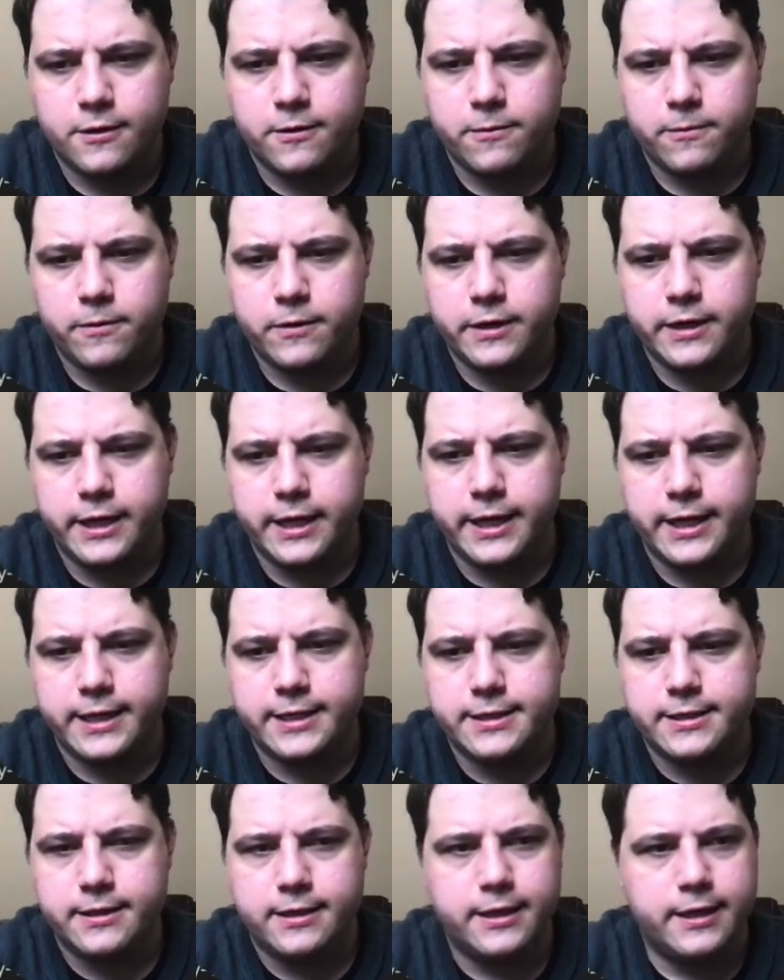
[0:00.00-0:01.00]
run
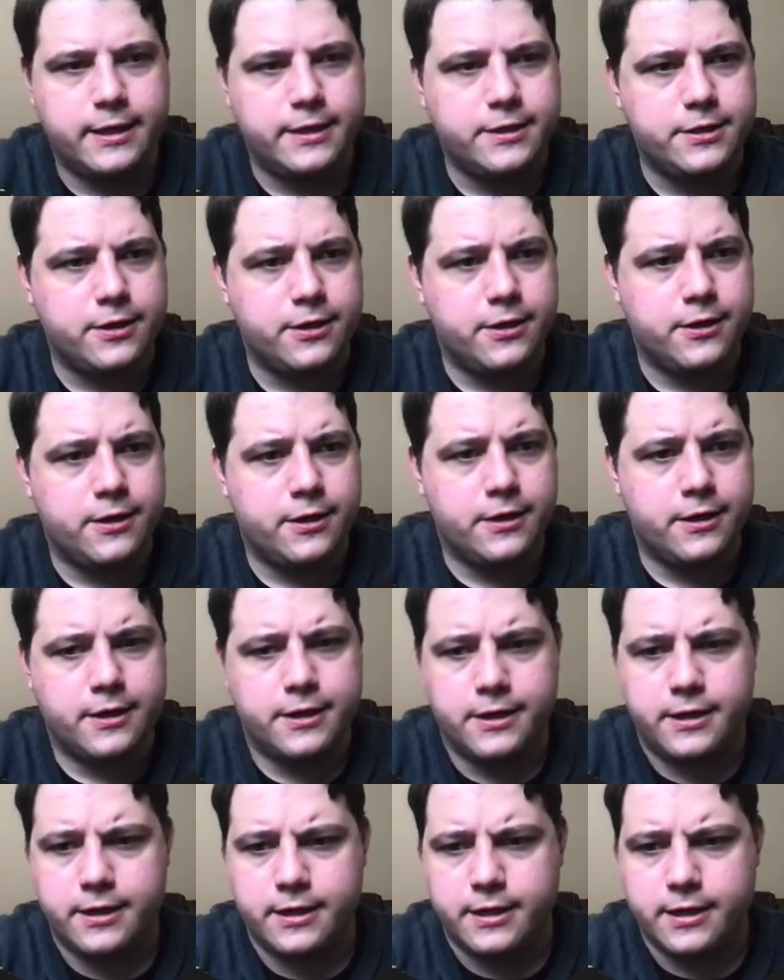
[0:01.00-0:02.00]
ESLint
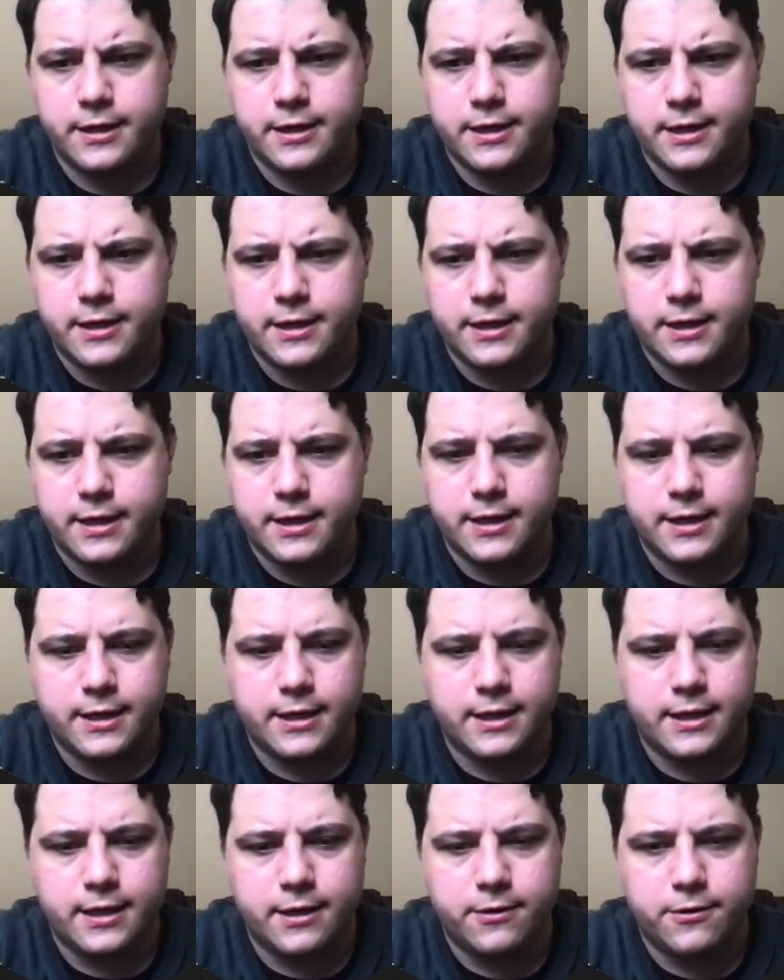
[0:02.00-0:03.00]
on
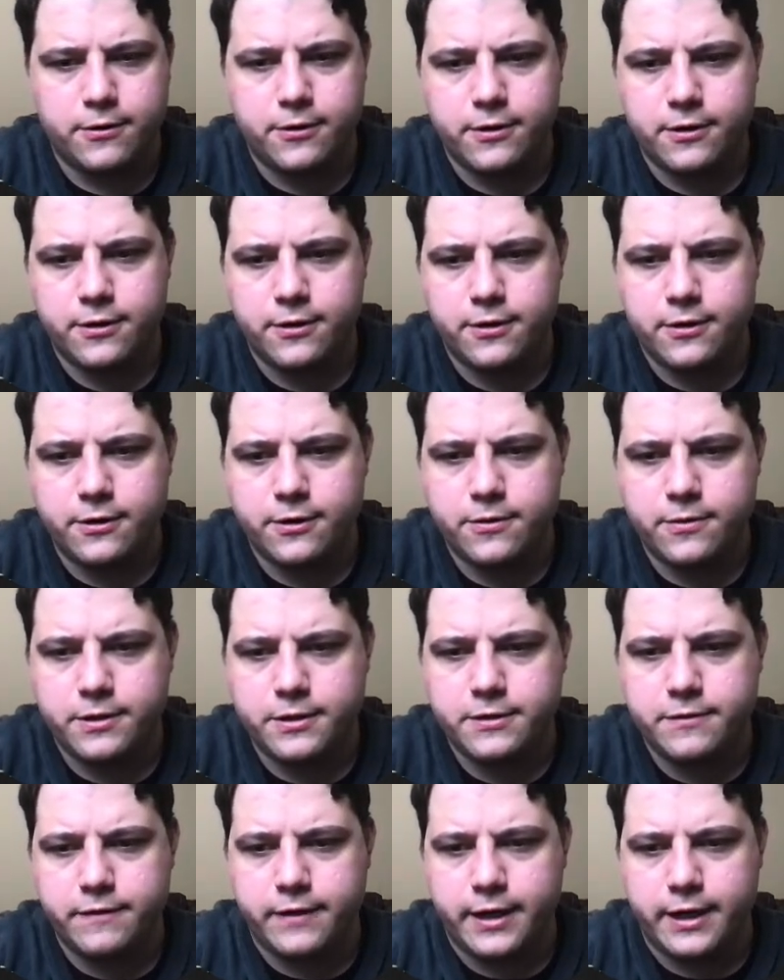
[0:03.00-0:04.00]
our
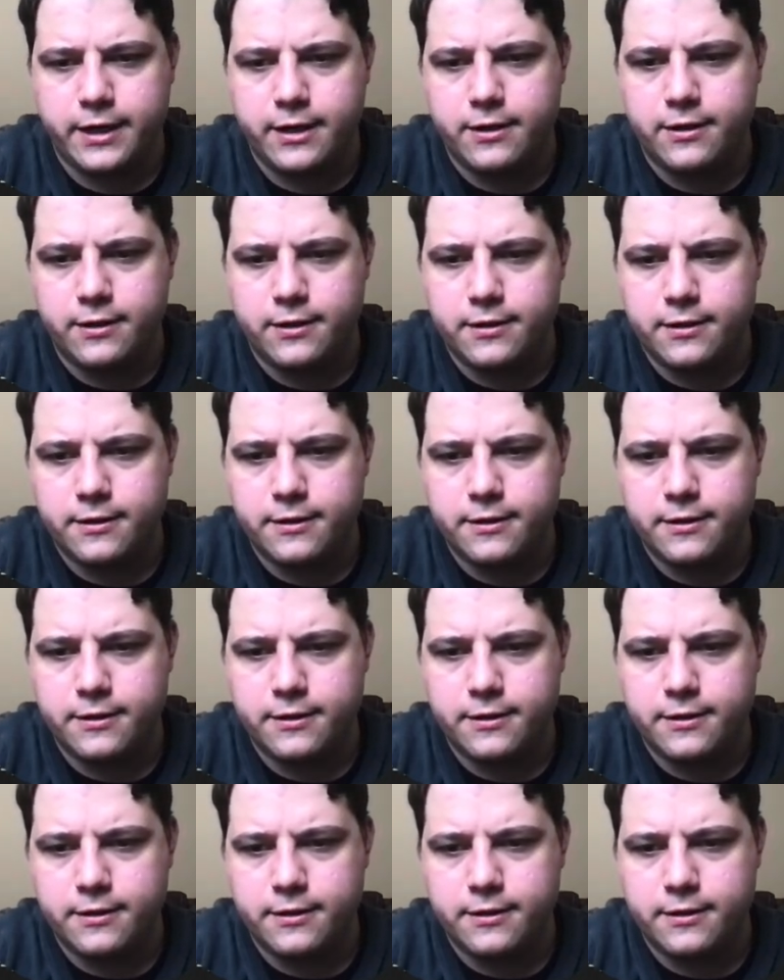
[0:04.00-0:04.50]
quiz file.